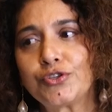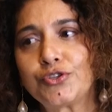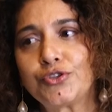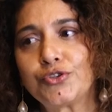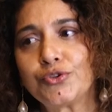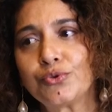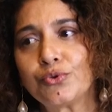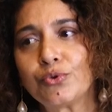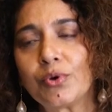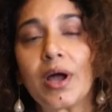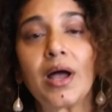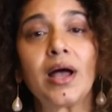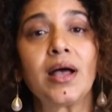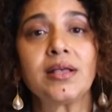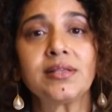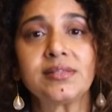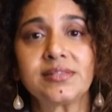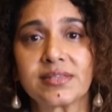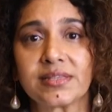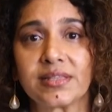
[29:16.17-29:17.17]
to
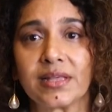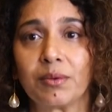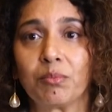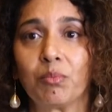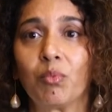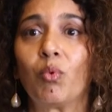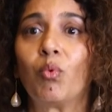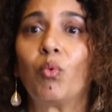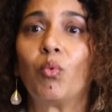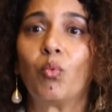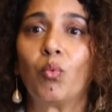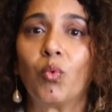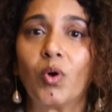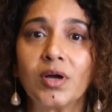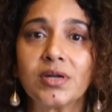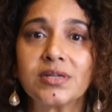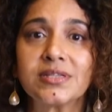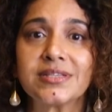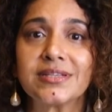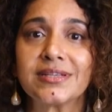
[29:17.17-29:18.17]
ask them
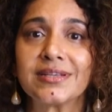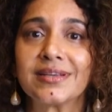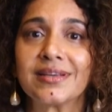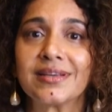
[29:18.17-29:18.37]
what